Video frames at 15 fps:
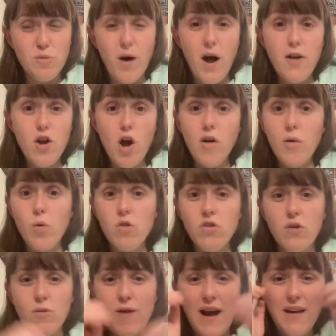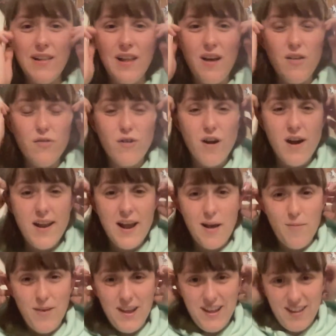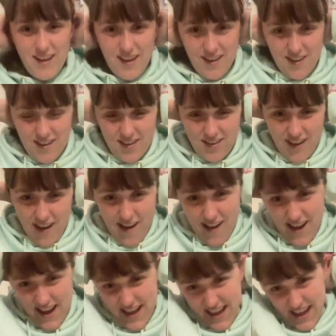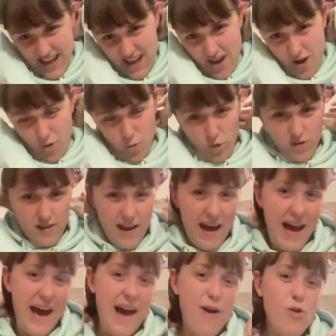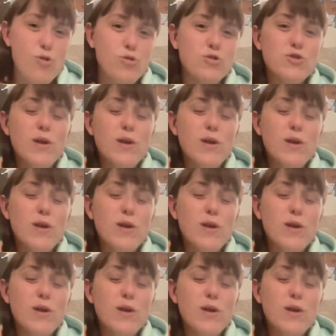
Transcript: But I know I wasn't around last Friday because I was out.